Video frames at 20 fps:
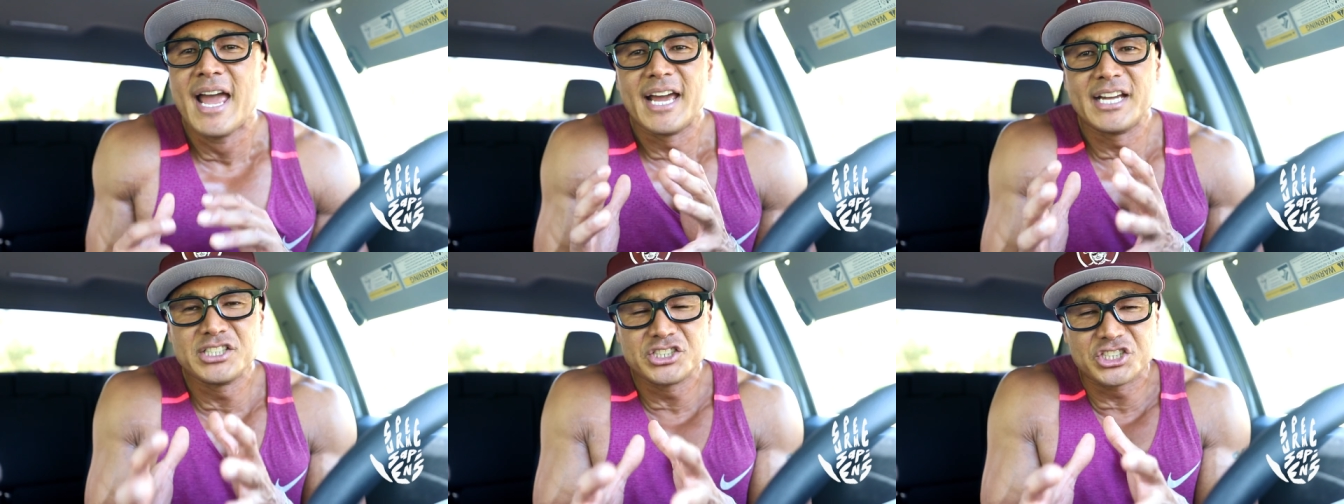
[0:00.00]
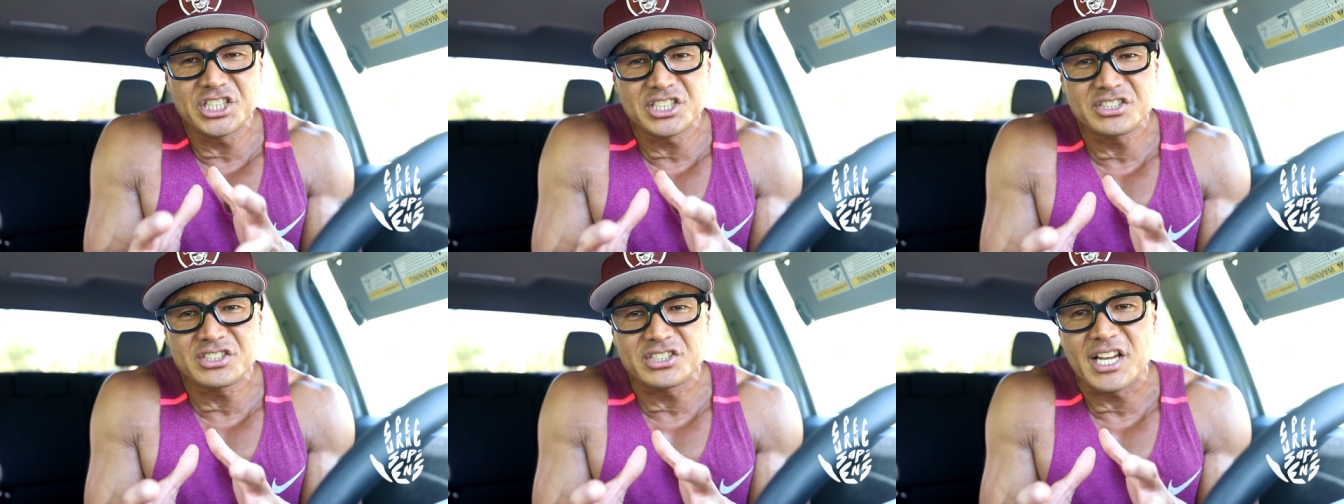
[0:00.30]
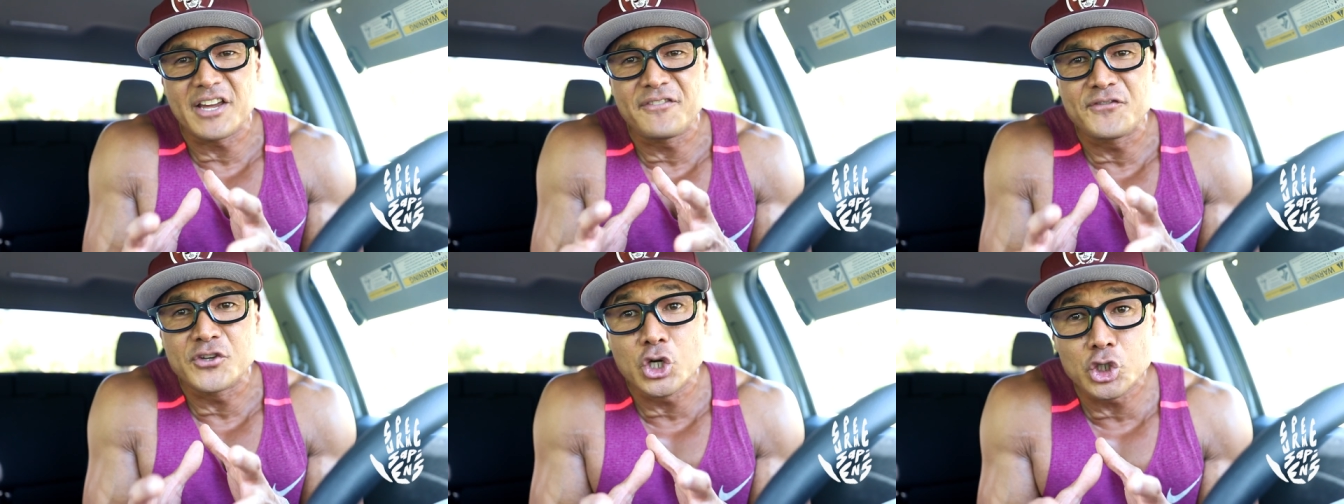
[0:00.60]
And
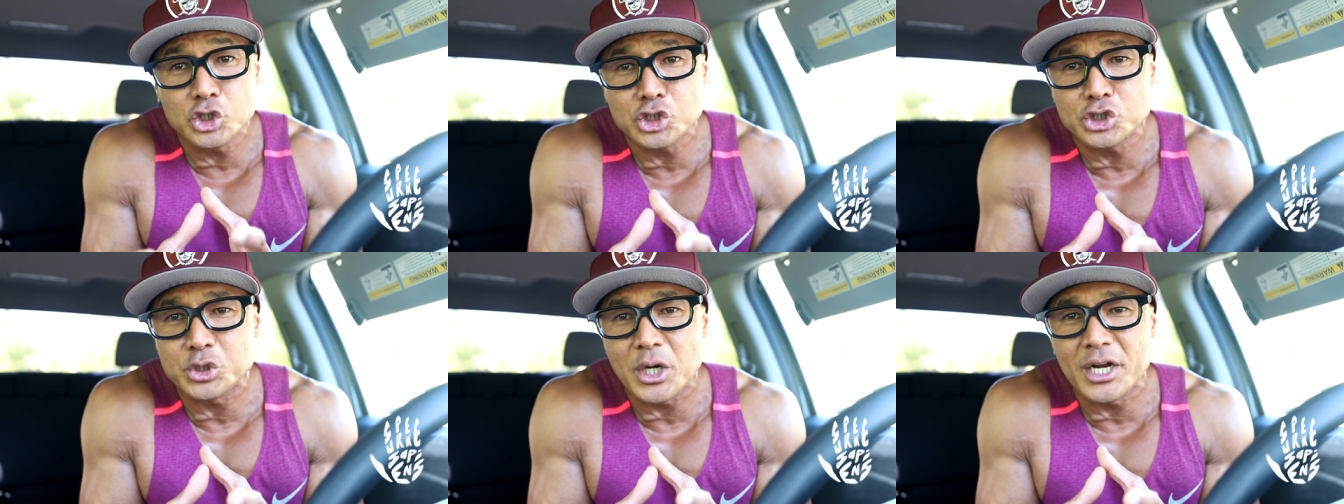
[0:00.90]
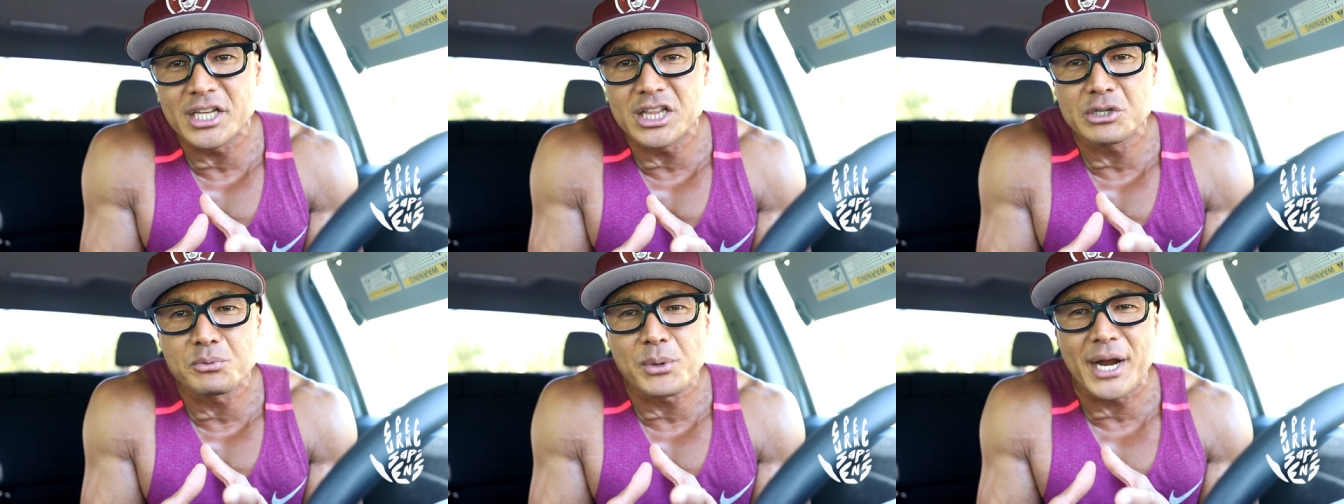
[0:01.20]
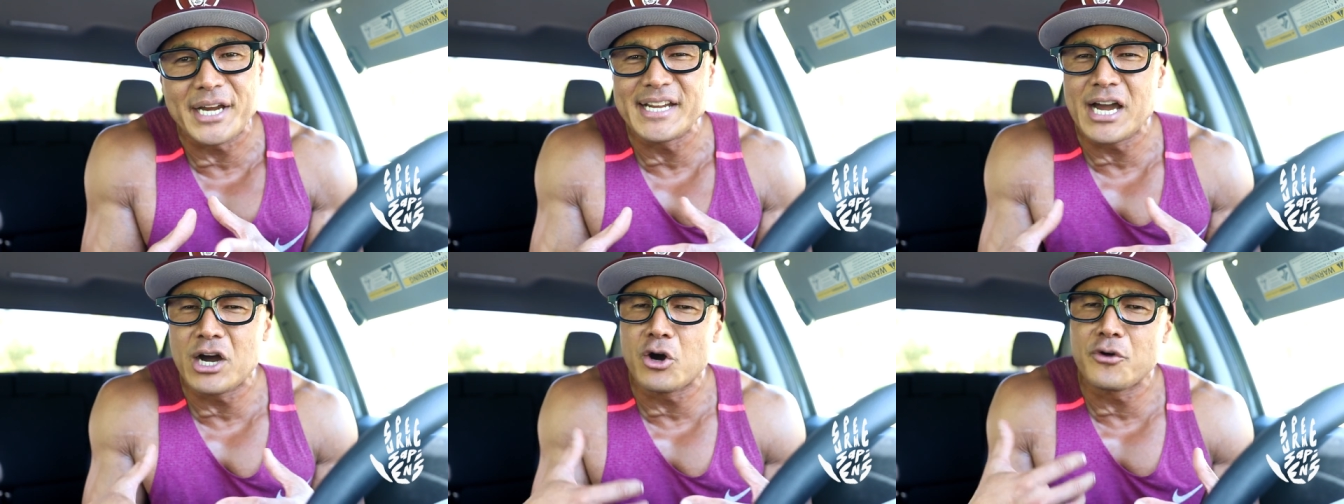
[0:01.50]
just if you're struggling
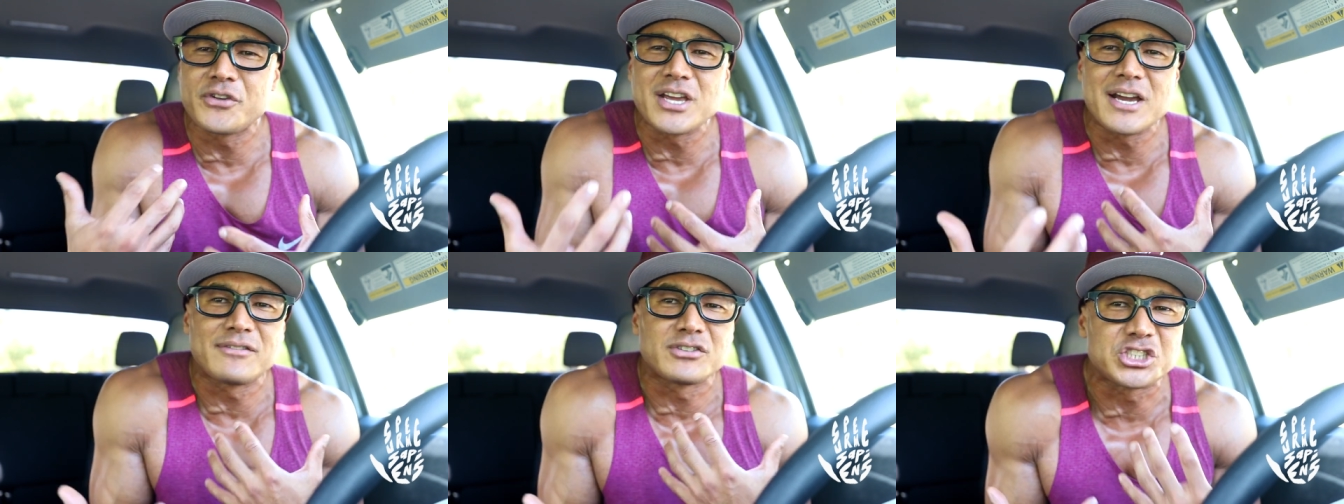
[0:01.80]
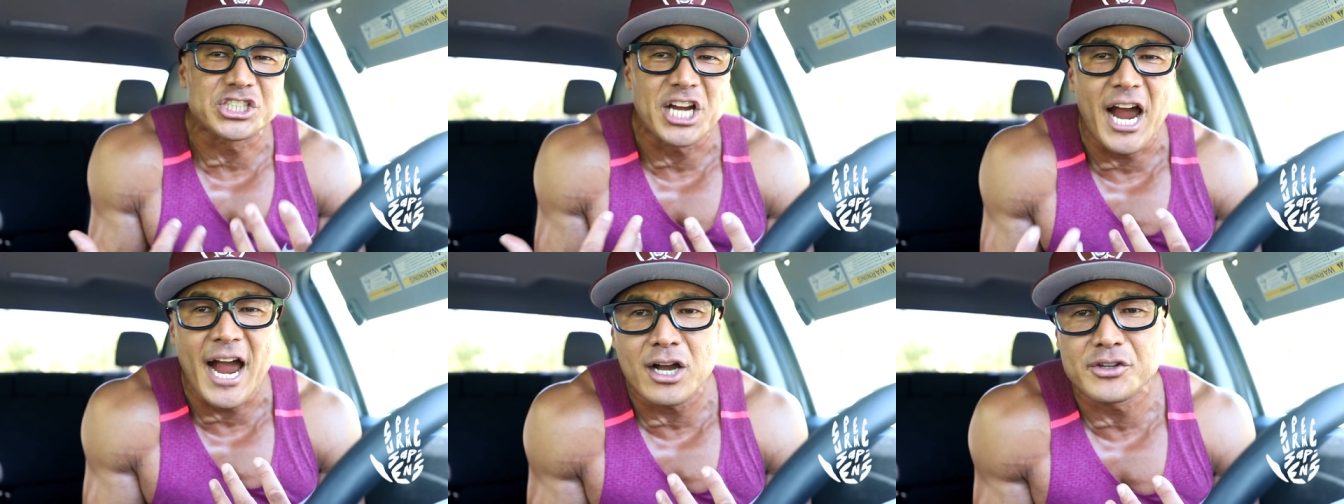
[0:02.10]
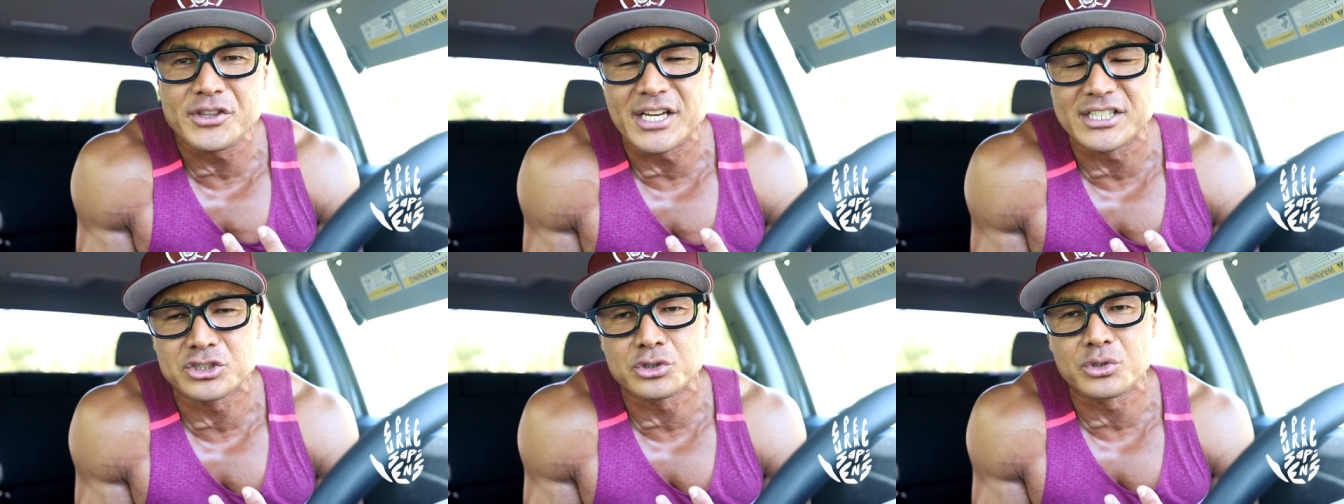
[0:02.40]
right now, if you have a
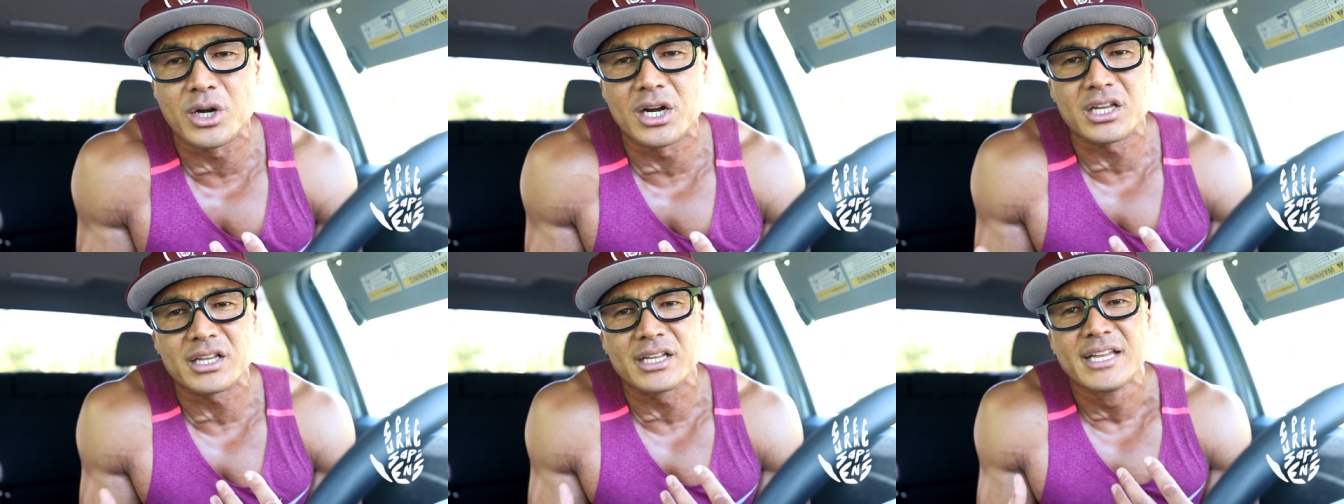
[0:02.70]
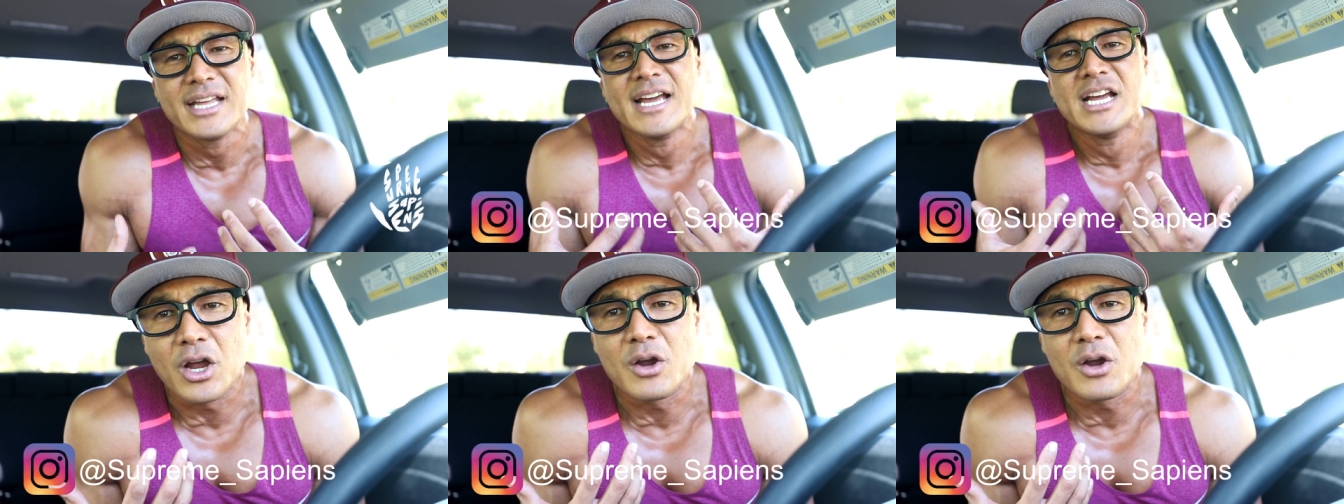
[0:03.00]
child that's struggling,